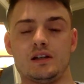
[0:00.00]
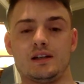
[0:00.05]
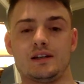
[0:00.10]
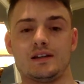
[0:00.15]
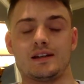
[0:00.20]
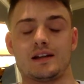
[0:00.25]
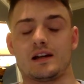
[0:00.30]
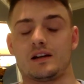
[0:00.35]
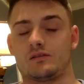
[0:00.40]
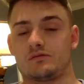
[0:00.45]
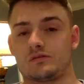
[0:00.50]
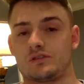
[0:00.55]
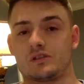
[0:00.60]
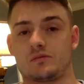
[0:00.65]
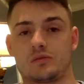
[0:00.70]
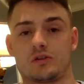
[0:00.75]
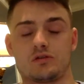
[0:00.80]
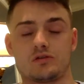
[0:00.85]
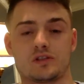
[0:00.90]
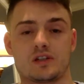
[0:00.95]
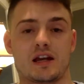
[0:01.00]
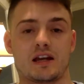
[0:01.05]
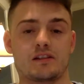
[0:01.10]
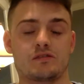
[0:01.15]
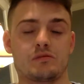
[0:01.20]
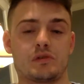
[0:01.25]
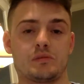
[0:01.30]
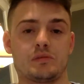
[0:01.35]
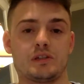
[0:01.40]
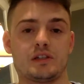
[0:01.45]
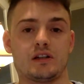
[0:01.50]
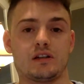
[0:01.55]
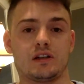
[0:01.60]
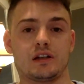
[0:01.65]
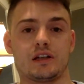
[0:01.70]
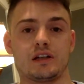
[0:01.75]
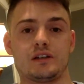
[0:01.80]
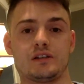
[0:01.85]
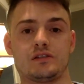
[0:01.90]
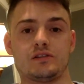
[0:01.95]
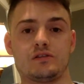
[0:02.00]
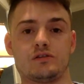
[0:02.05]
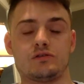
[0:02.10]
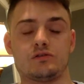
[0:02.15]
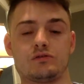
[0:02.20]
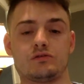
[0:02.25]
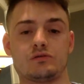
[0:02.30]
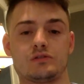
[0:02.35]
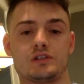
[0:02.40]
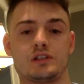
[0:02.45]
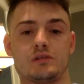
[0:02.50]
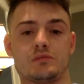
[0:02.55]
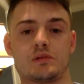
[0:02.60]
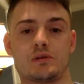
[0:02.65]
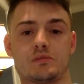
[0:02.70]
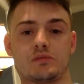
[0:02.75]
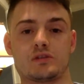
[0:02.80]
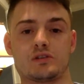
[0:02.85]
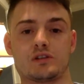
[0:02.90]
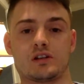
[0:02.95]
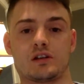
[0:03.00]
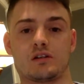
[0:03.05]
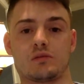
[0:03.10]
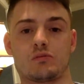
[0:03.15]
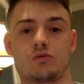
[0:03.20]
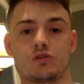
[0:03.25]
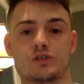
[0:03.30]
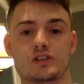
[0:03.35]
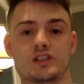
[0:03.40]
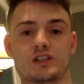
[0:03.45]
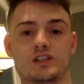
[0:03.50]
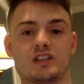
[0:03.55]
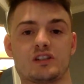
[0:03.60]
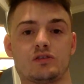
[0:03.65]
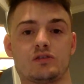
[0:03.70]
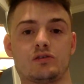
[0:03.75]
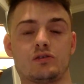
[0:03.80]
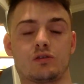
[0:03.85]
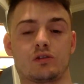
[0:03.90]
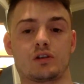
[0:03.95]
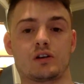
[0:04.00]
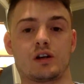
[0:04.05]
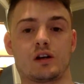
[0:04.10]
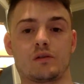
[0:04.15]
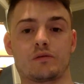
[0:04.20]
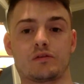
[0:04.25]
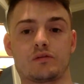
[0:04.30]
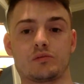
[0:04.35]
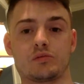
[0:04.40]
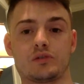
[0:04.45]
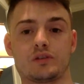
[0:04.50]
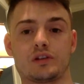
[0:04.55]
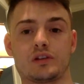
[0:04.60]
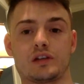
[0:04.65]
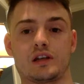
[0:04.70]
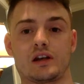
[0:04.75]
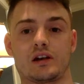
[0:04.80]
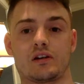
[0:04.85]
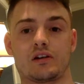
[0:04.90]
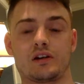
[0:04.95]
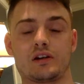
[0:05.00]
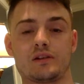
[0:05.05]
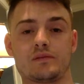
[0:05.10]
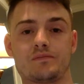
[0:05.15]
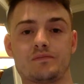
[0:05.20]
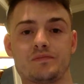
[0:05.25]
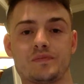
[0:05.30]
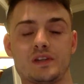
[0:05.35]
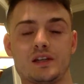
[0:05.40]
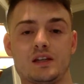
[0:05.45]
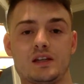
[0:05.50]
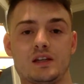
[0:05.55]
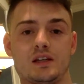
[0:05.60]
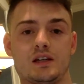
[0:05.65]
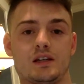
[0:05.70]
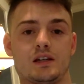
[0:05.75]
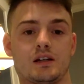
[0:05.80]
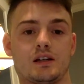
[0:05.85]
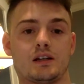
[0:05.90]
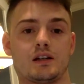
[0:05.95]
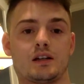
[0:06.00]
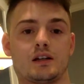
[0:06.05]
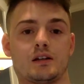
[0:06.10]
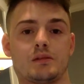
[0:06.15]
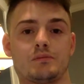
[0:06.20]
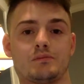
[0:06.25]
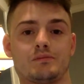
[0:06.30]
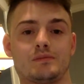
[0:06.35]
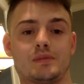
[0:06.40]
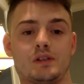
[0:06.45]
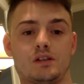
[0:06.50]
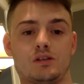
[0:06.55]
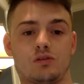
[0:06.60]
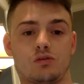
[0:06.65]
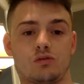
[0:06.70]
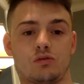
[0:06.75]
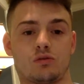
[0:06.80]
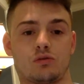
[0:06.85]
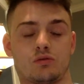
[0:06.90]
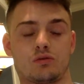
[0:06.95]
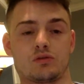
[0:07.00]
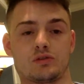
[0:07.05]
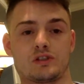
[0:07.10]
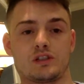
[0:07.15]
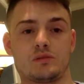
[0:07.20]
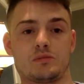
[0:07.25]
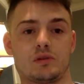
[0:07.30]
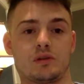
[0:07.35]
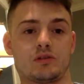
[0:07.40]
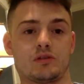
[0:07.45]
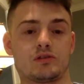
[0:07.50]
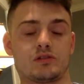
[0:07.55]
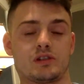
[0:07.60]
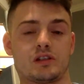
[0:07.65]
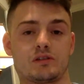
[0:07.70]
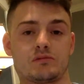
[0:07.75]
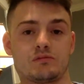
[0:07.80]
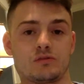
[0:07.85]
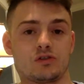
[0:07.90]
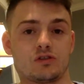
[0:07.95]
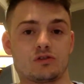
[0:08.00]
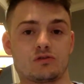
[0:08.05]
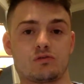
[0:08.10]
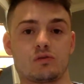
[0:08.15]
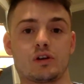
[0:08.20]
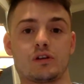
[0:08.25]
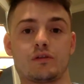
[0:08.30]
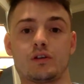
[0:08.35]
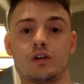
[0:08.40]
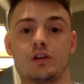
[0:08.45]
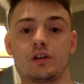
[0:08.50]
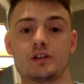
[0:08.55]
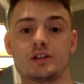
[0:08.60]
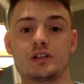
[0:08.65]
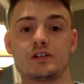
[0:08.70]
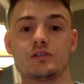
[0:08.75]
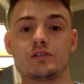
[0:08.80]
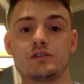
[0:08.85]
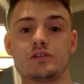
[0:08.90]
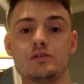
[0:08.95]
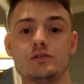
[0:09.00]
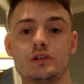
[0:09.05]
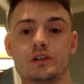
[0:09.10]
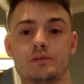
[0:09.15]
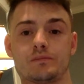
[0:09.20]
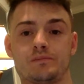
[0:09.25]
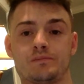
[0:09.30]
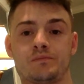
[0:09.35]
Now, some of those tasks might be delegated to team members that are more skilled or comfortable in the area, um, or team members that just want to volunteer to do it.